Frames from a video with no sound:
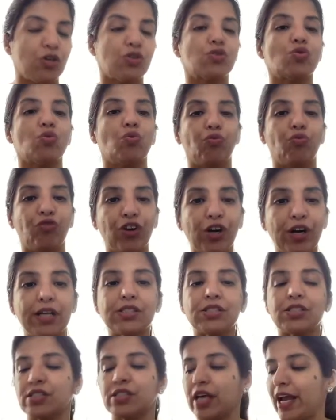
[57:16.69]
So
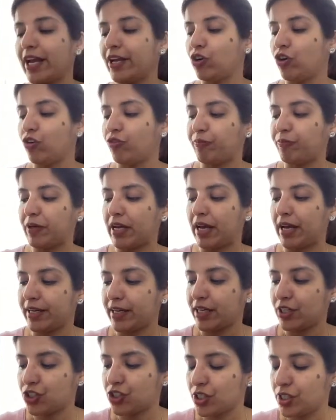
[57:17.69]
first sign of
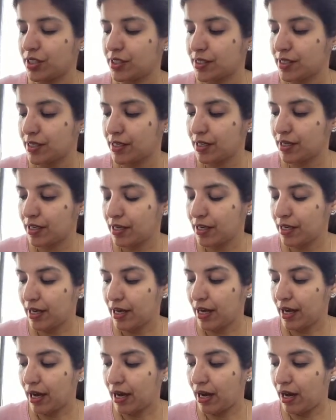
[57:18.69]
PIH is
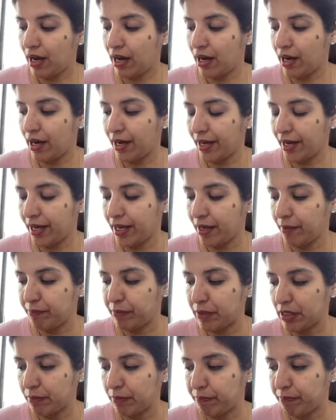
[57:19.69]
high
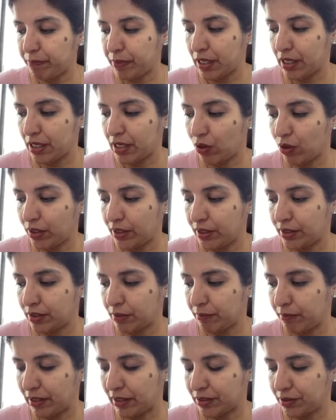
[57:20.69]
BP in
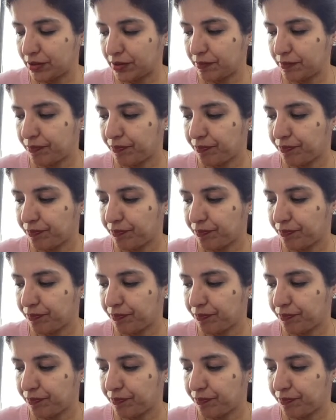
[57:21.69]
the mother.